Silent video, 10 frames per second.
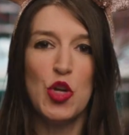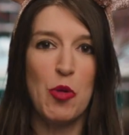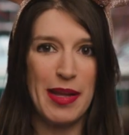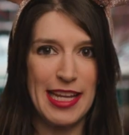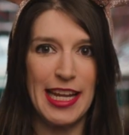Who
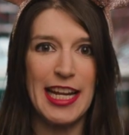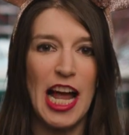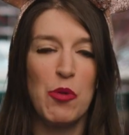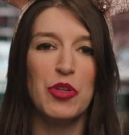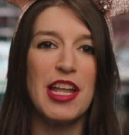am I kidding?
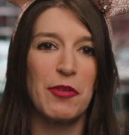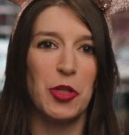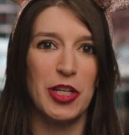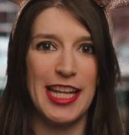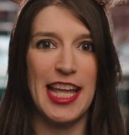I will never
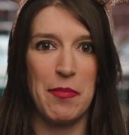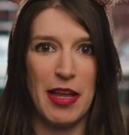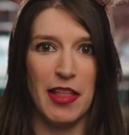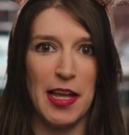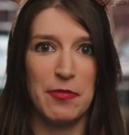look tan in
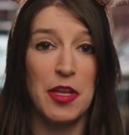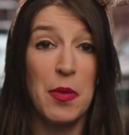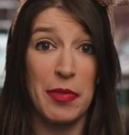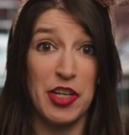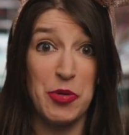my life,
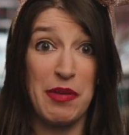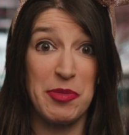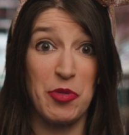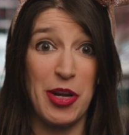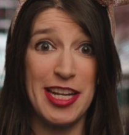but I do have
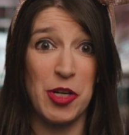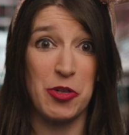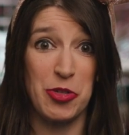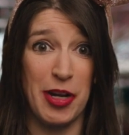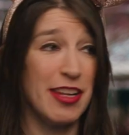some great
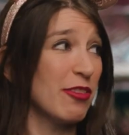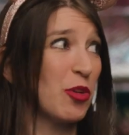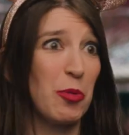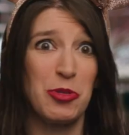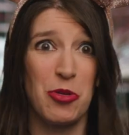ears, right?
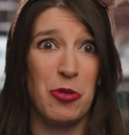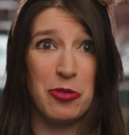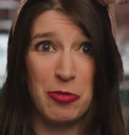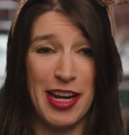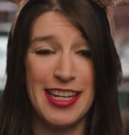They're rose
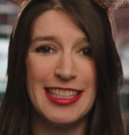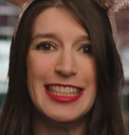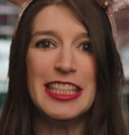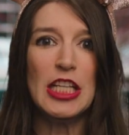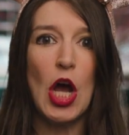gold, right?
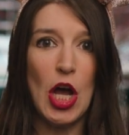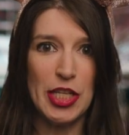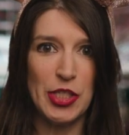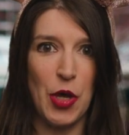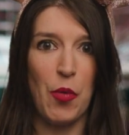
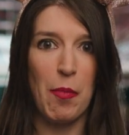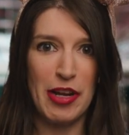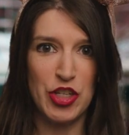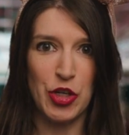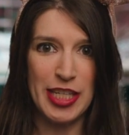Also,
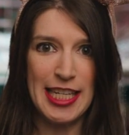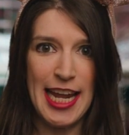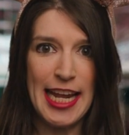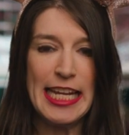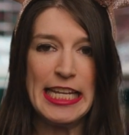my shirt
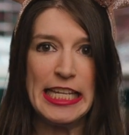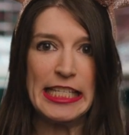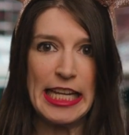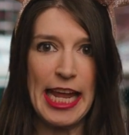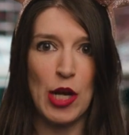today
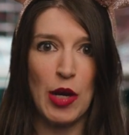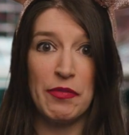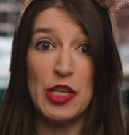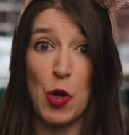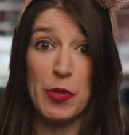is Care
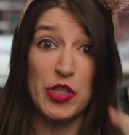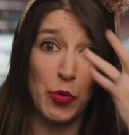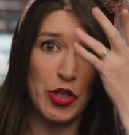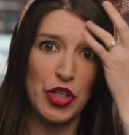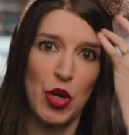of the Open
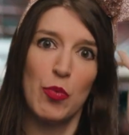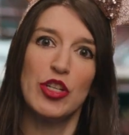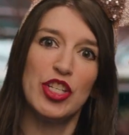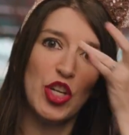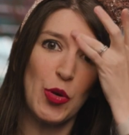Source Show,
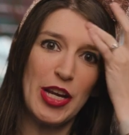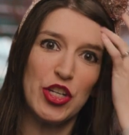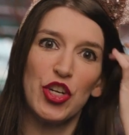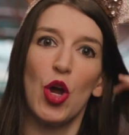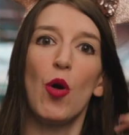which is a
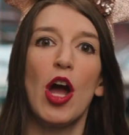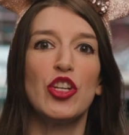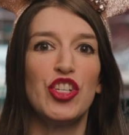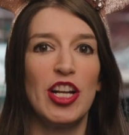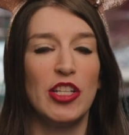great show
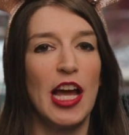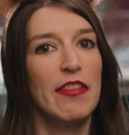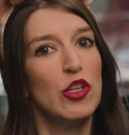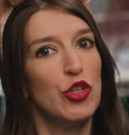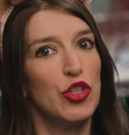on Channel
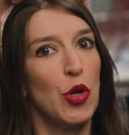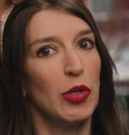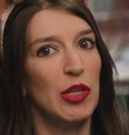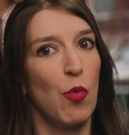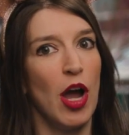9 that you should
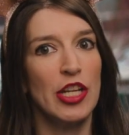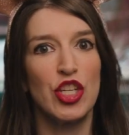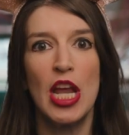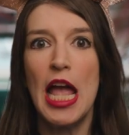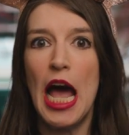totally
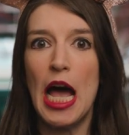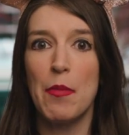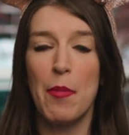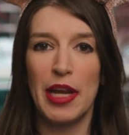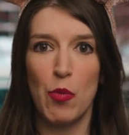watch.
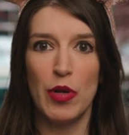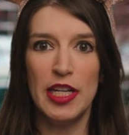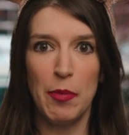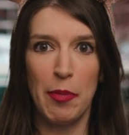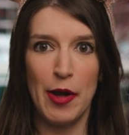Um, but I
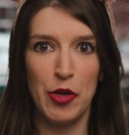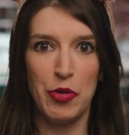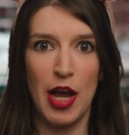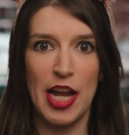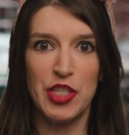wanted to prepare
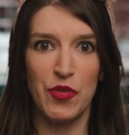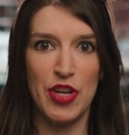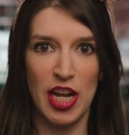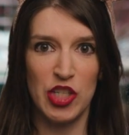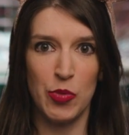you guys for
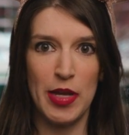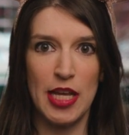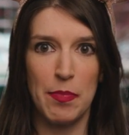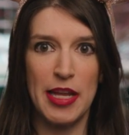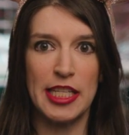next
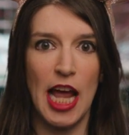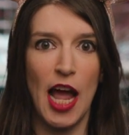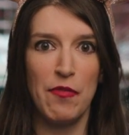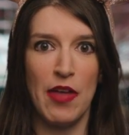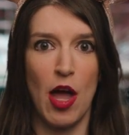week because
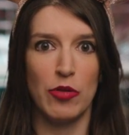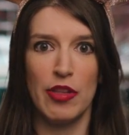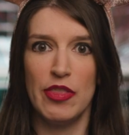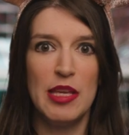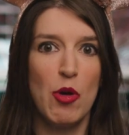I
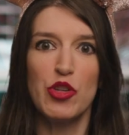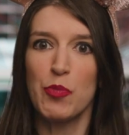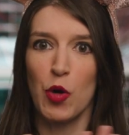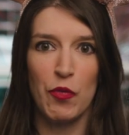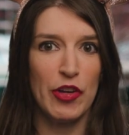found the
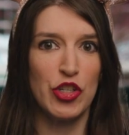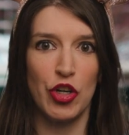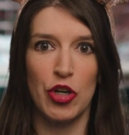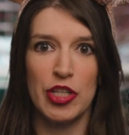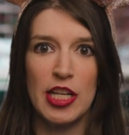most perfect
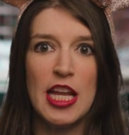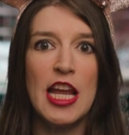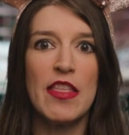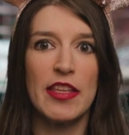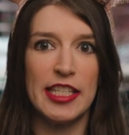shirt
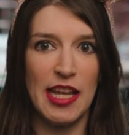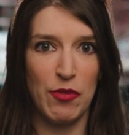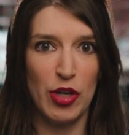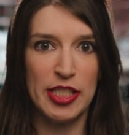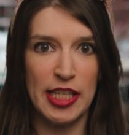that has
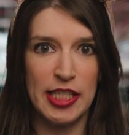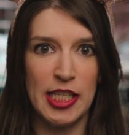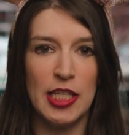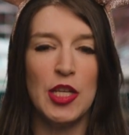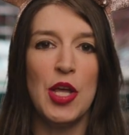ever
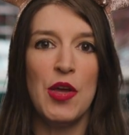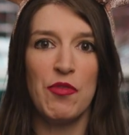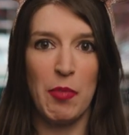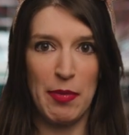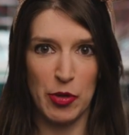existed
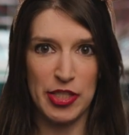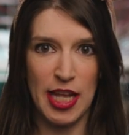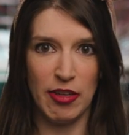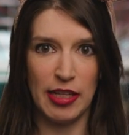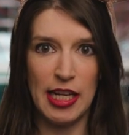for my
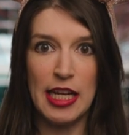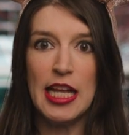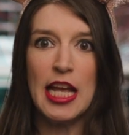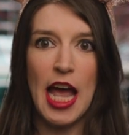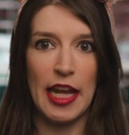personality,
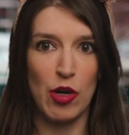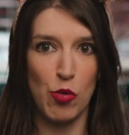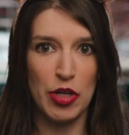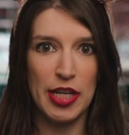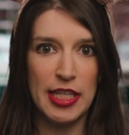and I
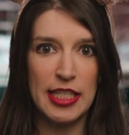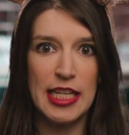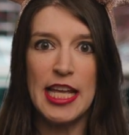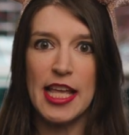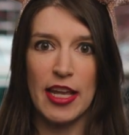ordered it,
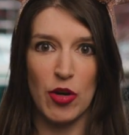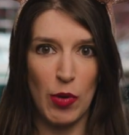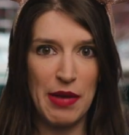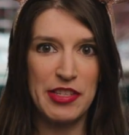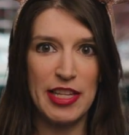and it
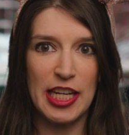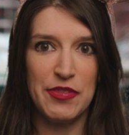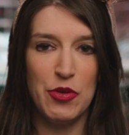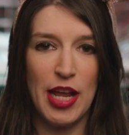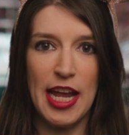arrives the
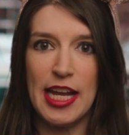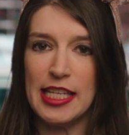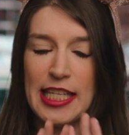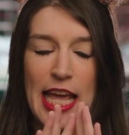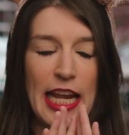next few
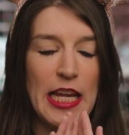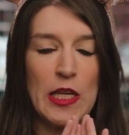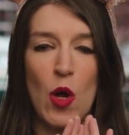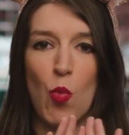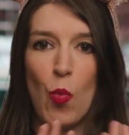days, and I
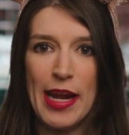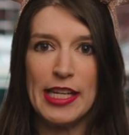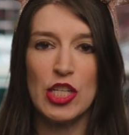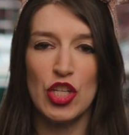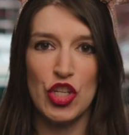cannot
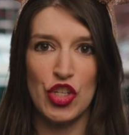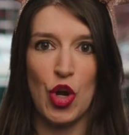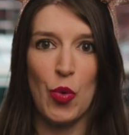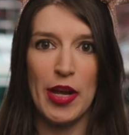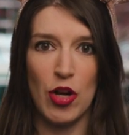wait to
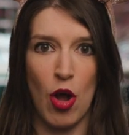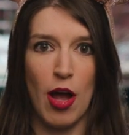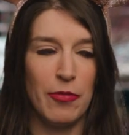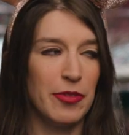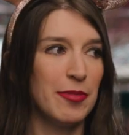show it
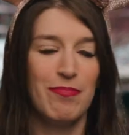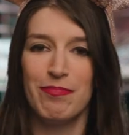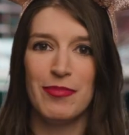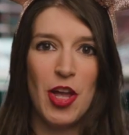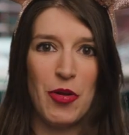off.
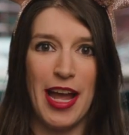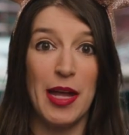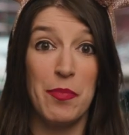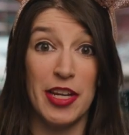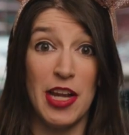
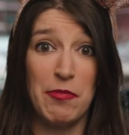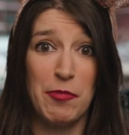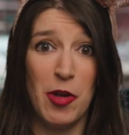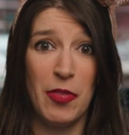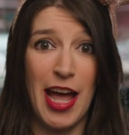Okay, but enough
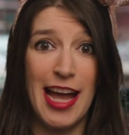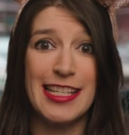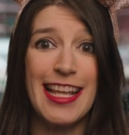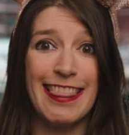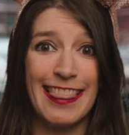of all
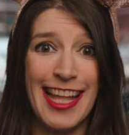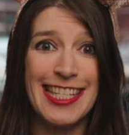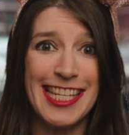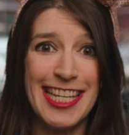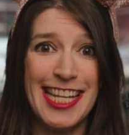that
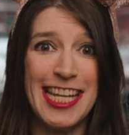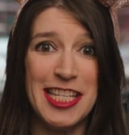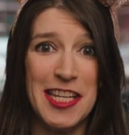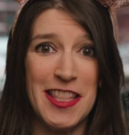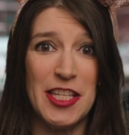let's get
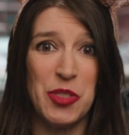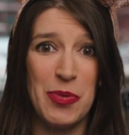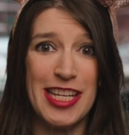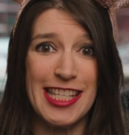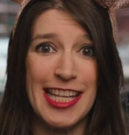into this
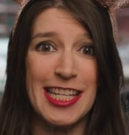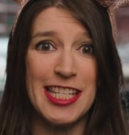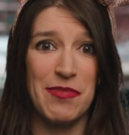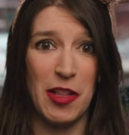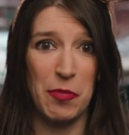week's
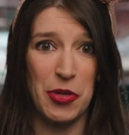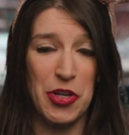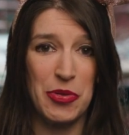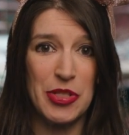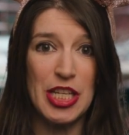latest developer
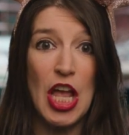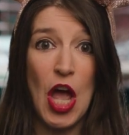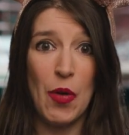news.